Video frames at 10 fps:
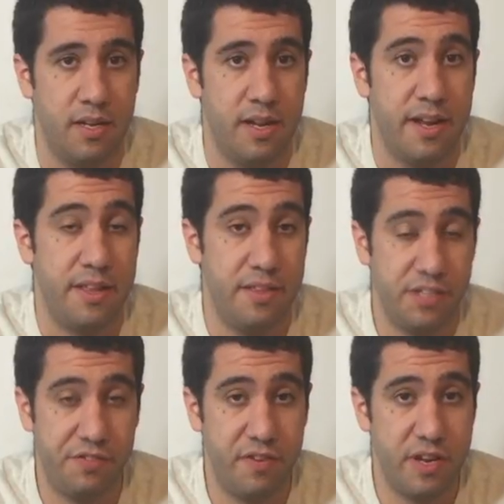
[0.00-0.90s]
In this
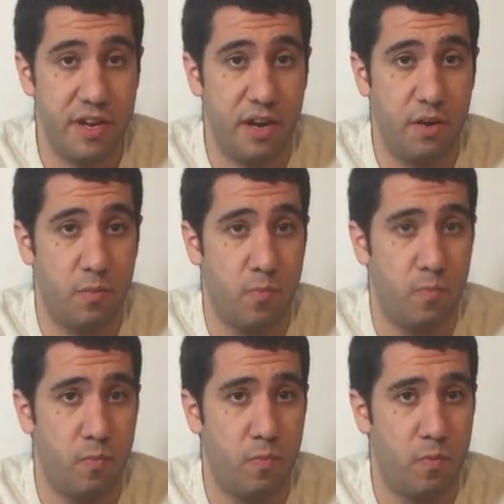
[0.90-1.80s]
video,
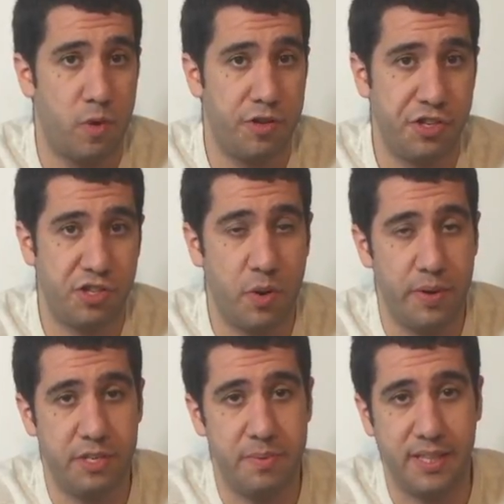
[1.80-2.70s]
we're just going
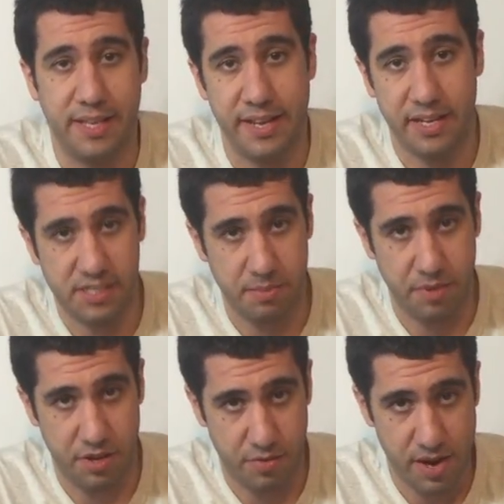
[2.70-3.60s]
to be laying some of the
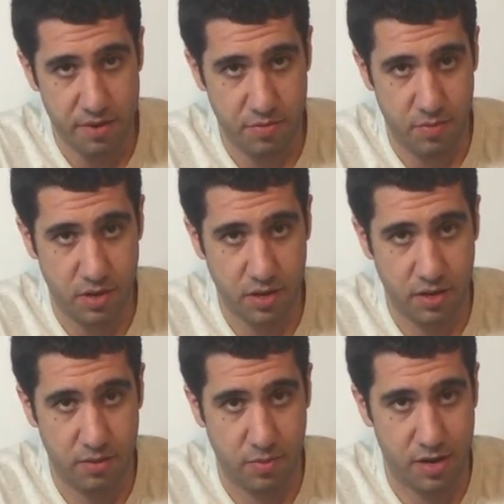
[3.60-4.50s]
groundwork.
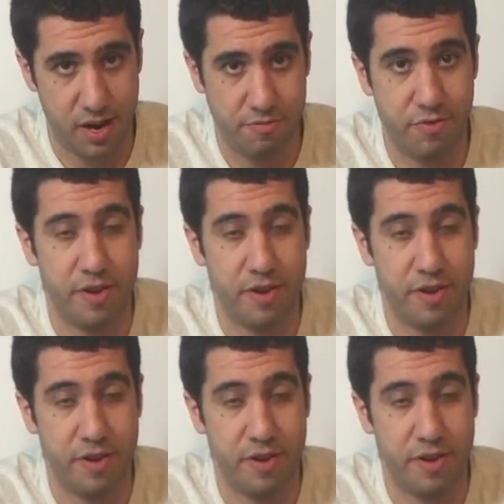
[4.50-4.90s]
We're covering